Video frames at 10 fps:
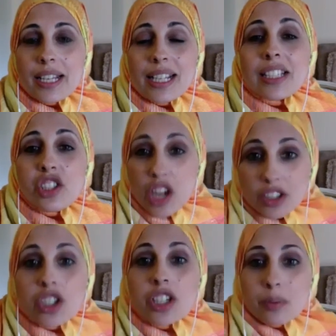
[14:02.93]

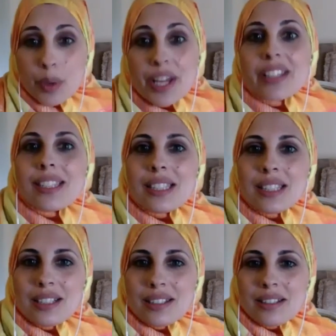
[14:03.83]
conjunction with
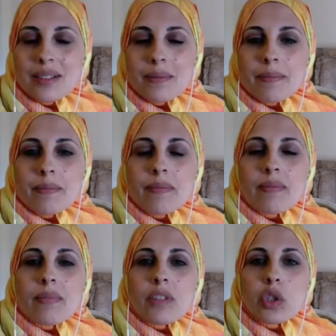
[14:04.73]

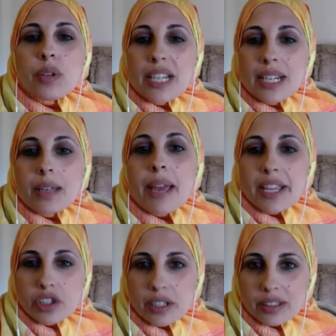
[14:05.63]
treating
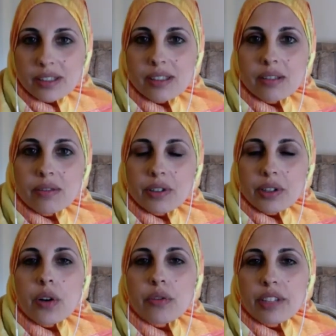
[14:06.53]
patients for
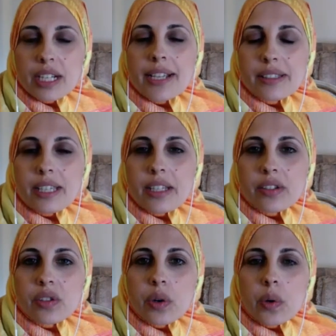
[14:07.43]
COVID-19?
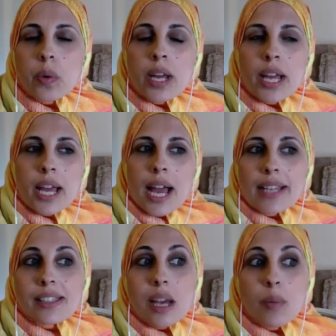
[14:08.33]
So
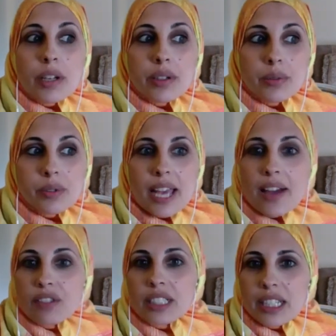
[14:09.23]
as someone who's
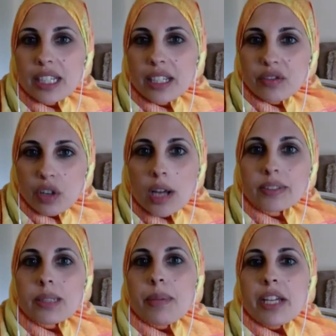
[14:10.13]
heavily involved
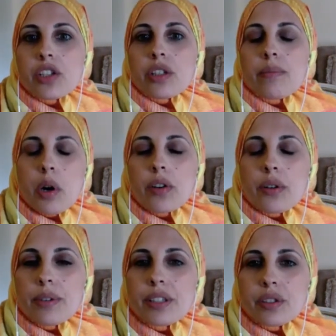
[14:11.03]
in patient partner
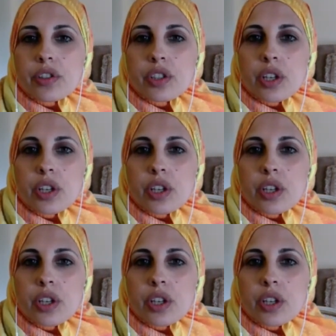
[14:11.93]
research,